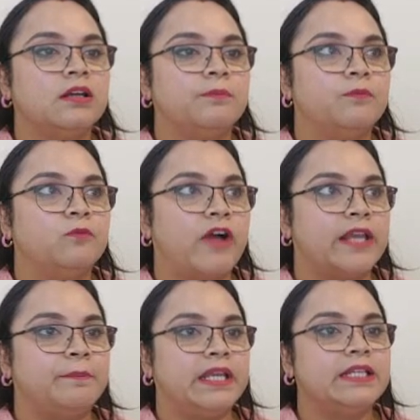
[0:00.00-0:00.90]
White
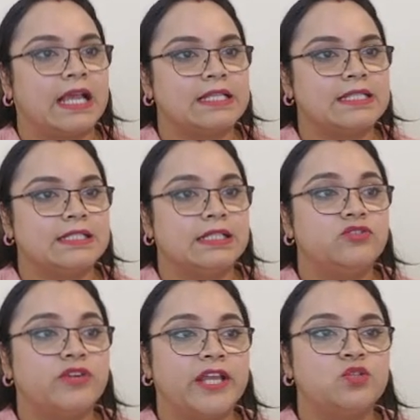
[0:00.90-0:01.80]
played castle.
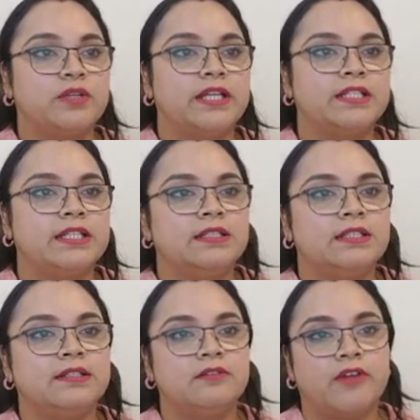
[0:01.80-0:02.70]
Trying to get in the
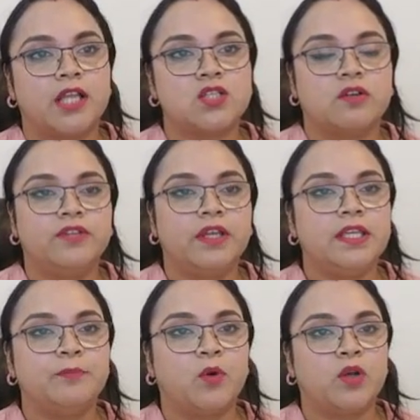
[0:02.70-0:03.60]
advance of the
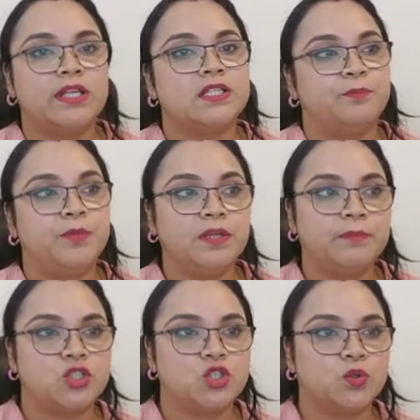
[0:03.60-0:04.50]
e-pawn is
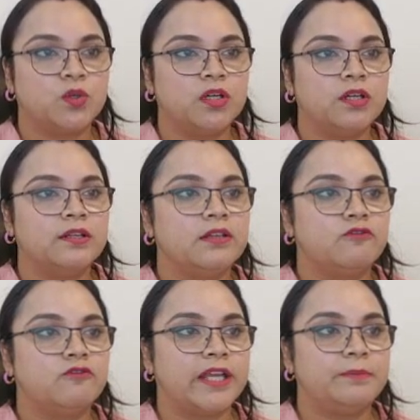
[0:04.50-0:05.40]
premature. If
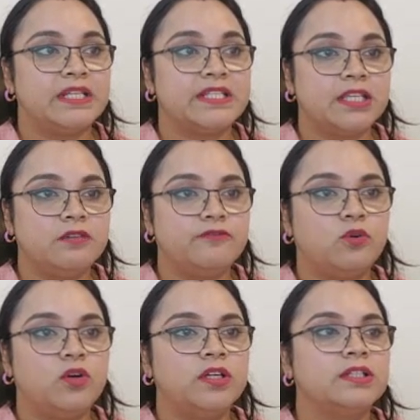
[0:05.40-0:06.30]
white plays
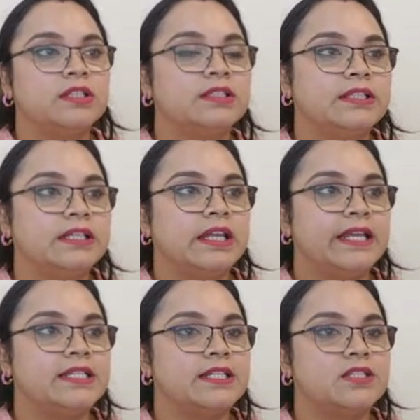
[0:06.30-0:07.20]
e4, then
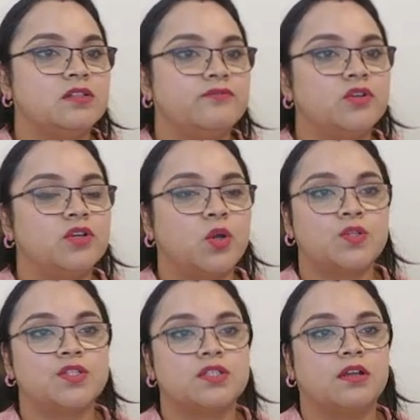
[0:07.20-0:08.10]
knight takes d4,
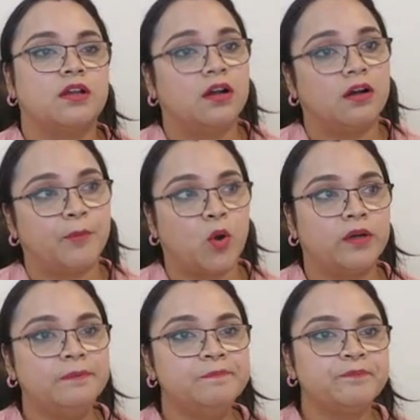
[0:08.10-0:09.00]
cost a pawn.